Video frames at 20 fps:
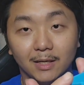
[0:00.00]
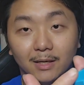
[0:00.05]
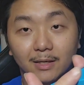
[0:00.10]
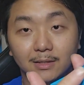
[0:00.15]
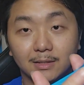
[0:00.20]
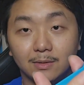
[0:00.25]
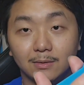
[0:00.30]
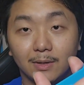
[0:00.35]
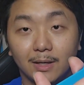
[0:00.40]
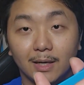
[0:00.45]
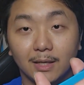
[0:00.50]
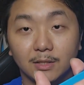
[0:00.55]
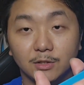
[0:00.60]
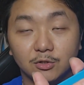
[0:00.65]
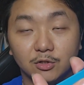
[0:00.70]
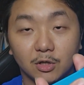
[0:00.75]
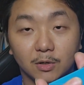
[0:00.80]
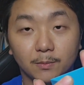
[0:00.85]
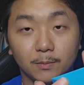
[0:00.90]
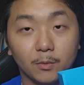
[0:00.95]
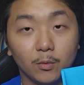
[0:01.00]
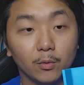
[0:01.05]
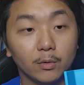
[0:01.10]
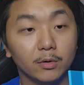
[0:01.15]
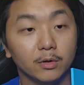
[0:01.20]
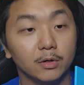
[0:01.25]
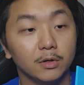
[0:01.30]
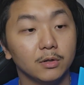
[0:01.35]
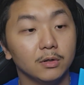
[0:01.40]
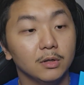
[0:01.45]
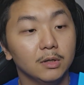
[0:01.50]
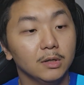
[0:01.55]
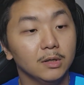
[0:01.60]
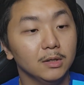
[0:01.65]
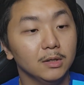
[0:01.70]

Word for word: It still has sharp corner,